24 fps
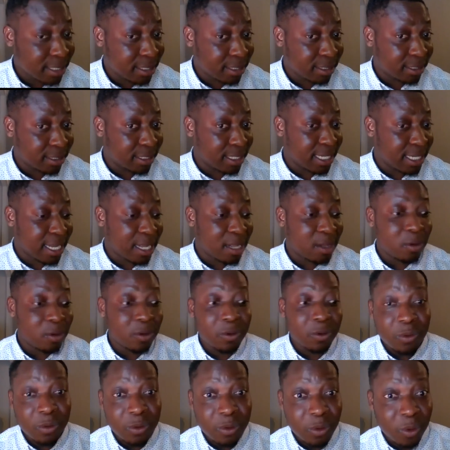There are
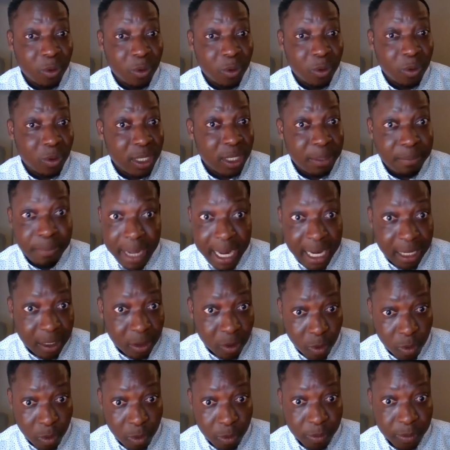only bad
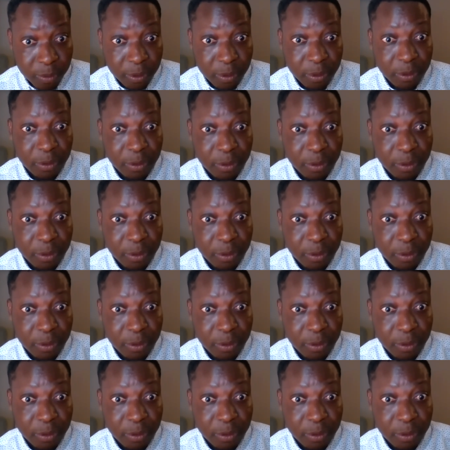clothes.